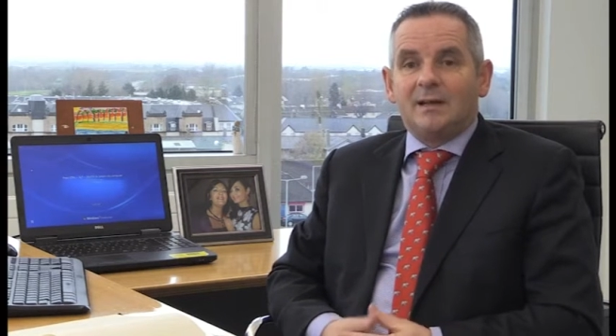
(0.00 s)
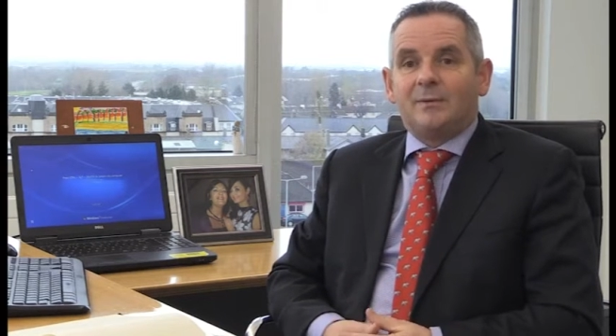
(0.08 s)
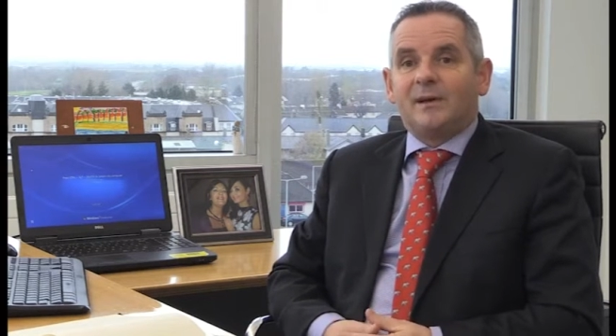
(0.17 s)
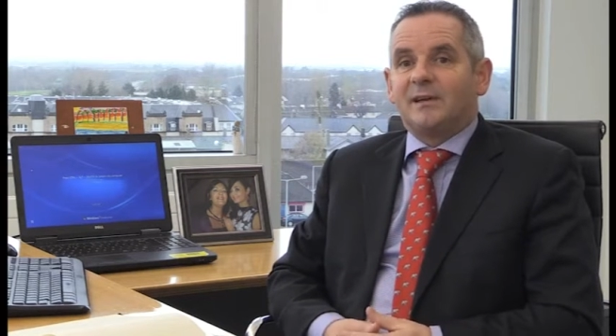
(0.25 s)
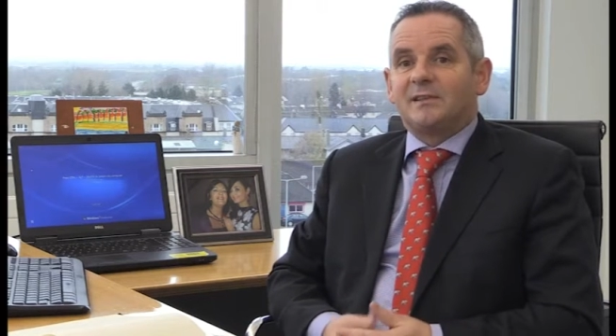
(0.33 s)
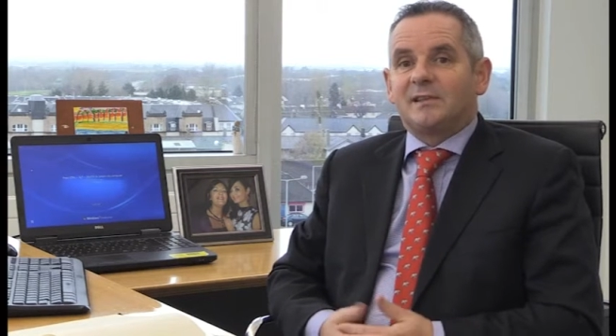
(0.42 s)

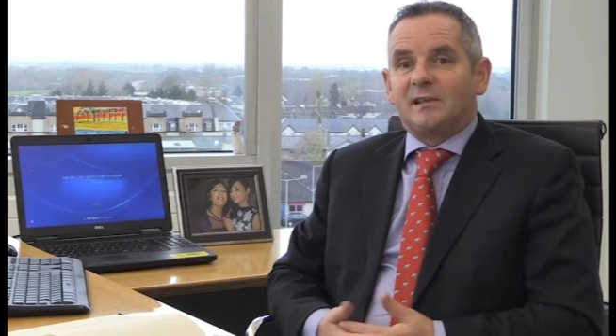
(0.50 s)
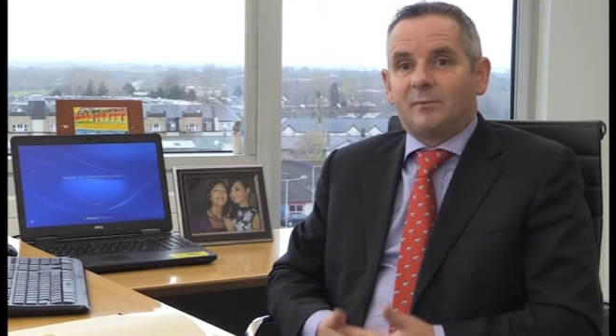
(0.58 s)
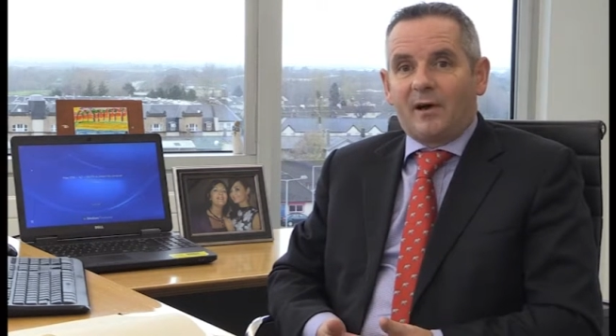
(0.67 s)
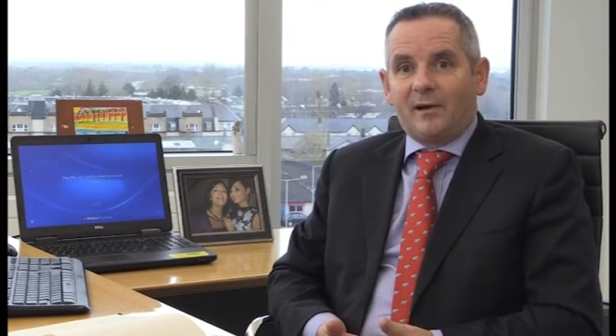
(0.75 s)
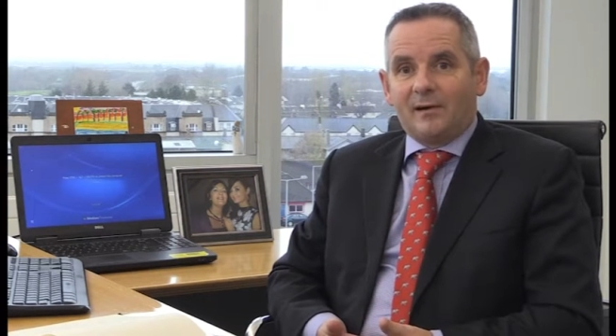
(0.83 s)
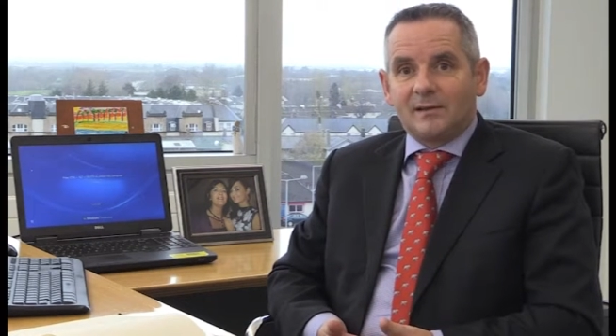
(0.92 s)
whether it's in the
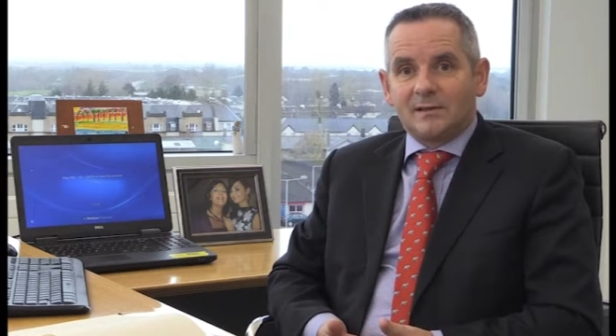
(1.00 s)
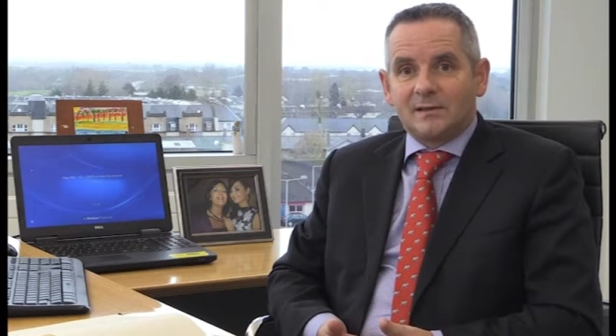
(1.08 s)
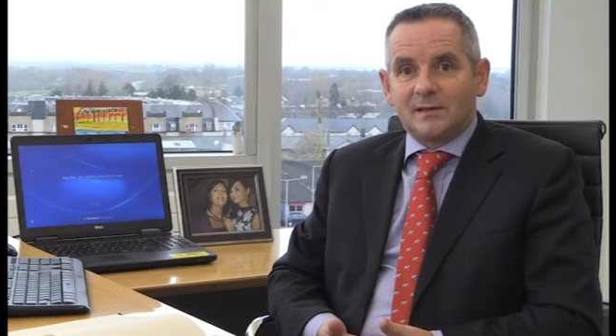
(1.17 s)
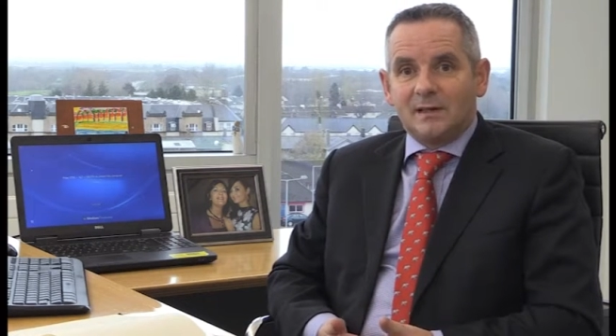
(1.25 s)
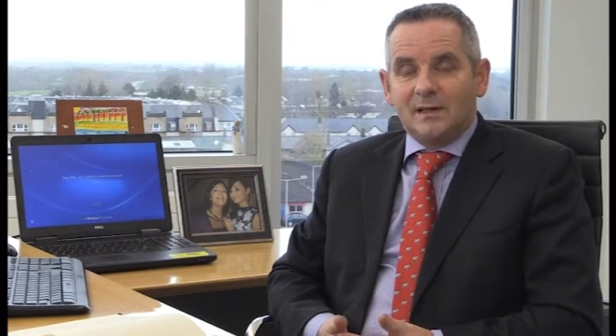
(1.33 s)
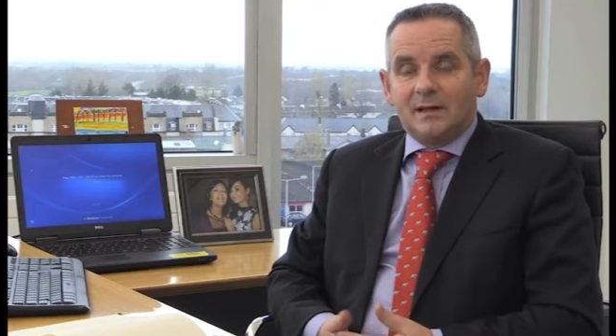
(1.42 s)
parks,
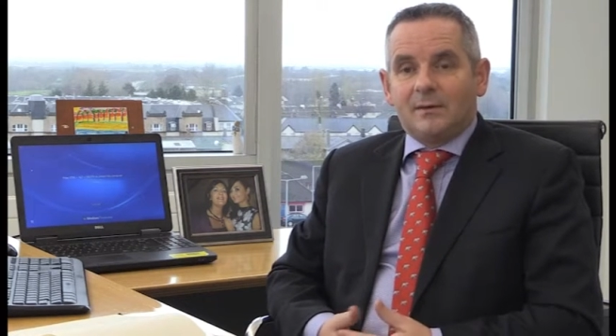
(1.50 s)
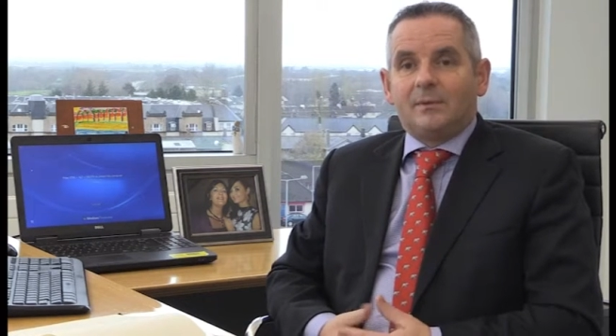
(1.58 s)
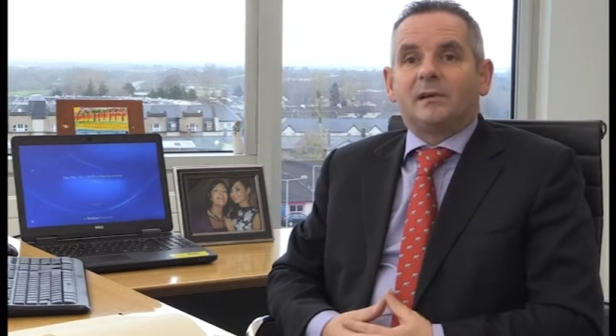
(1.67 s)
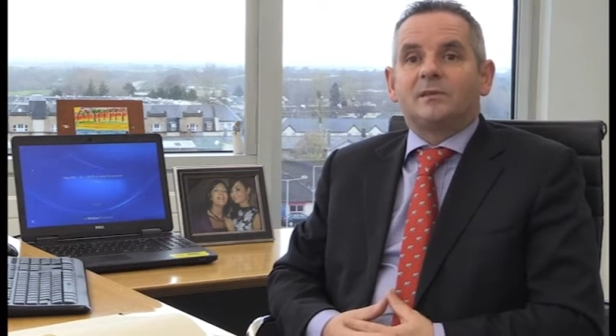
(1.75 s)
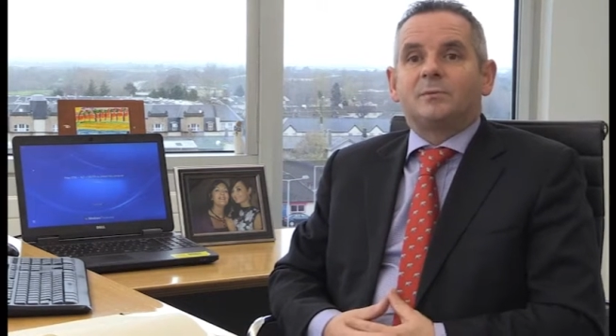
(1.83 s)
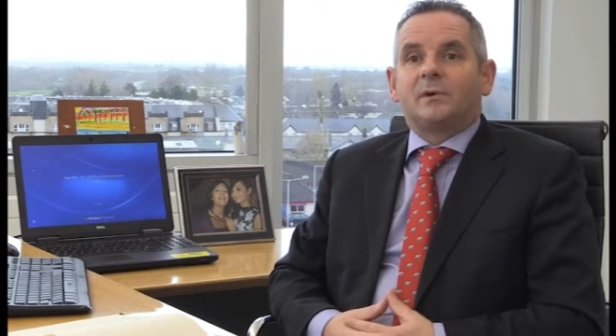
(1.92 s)

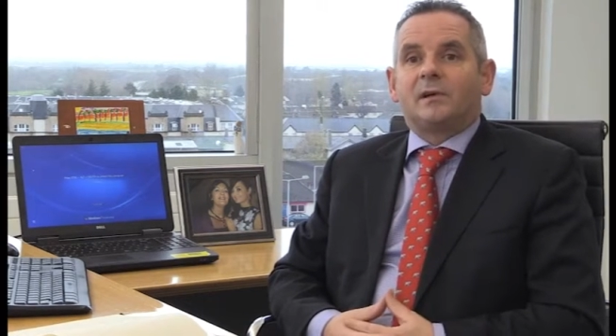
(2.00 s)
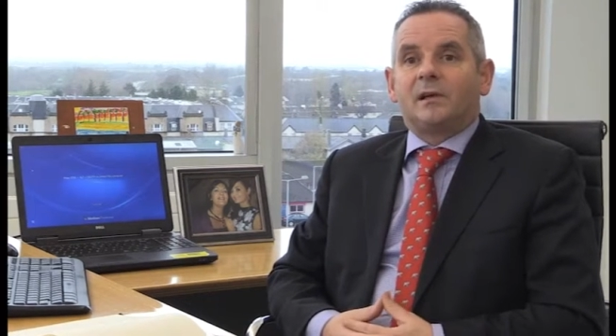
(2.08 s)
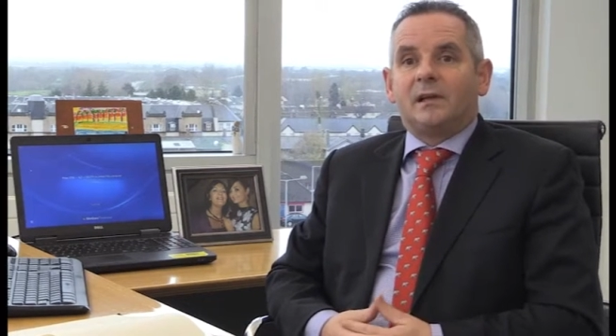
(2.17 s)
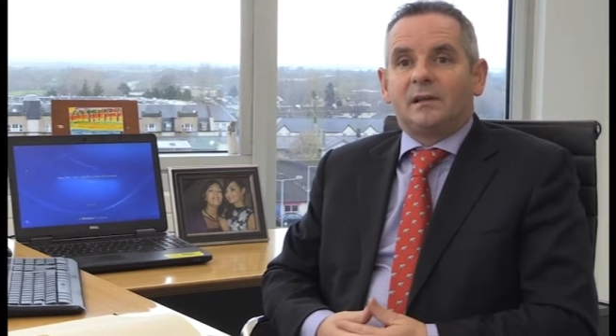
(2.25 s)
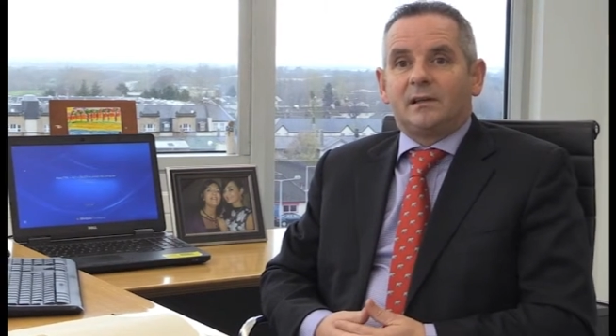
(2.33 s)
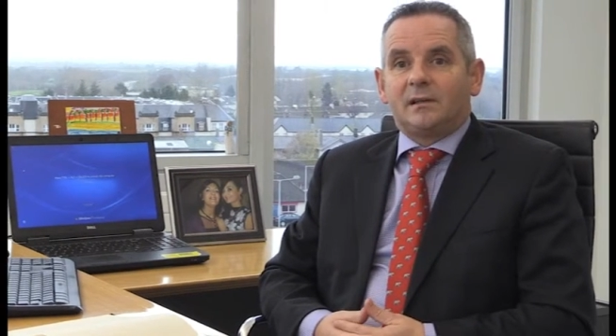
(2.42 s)
whether it's working
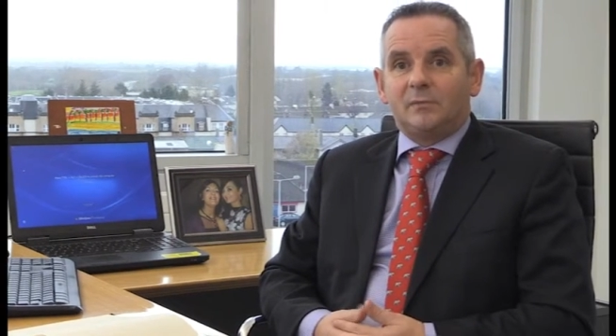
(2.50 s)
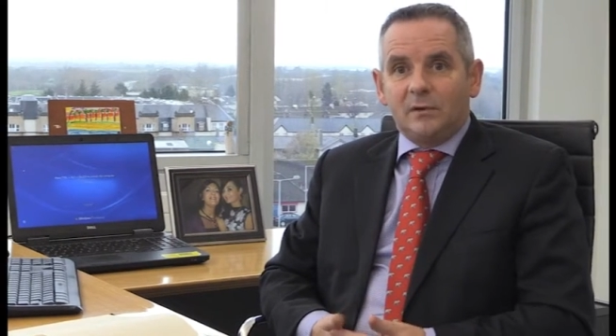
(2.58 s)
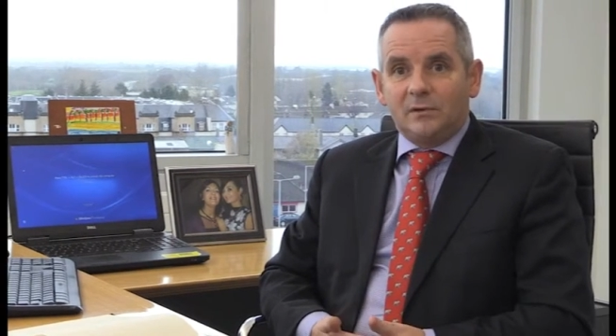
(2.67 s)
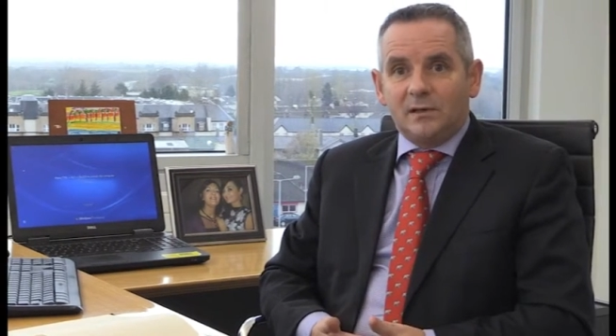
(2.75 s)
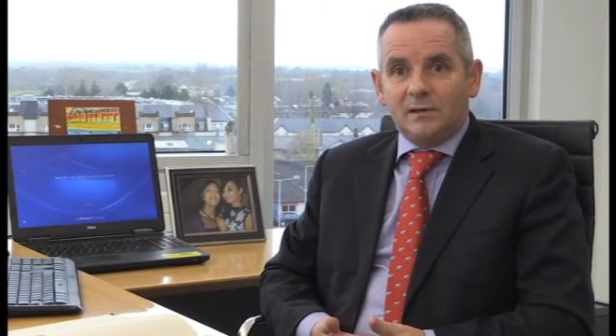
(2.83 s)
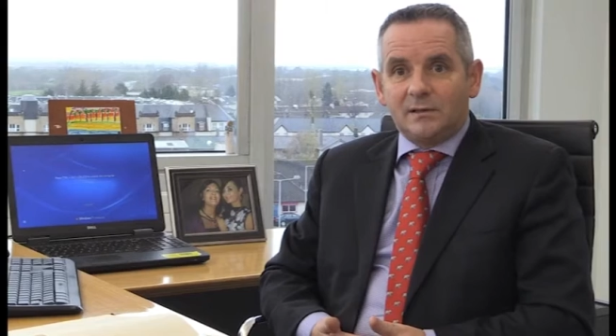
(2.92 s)
in the
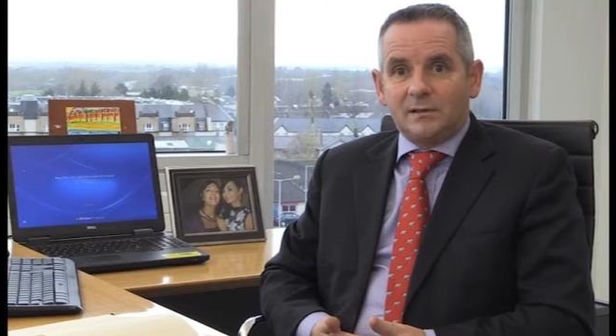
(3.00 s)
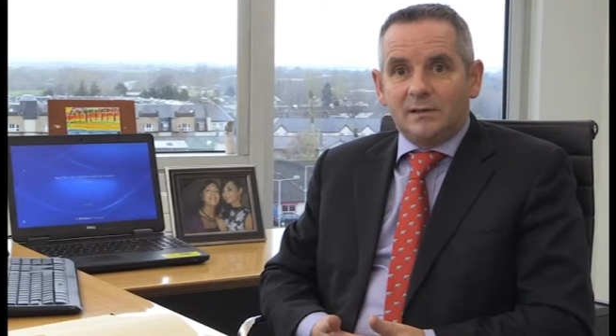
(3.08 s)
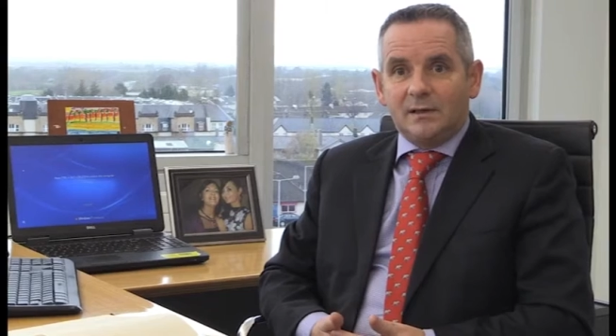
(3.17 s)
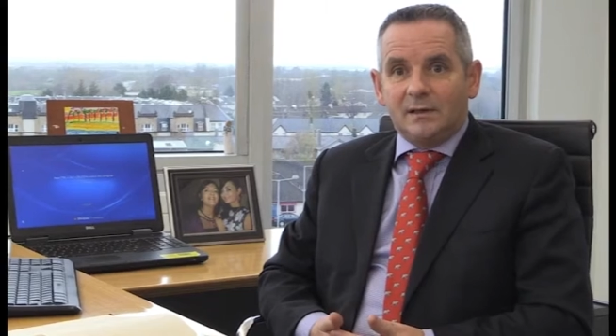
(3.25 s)
communities,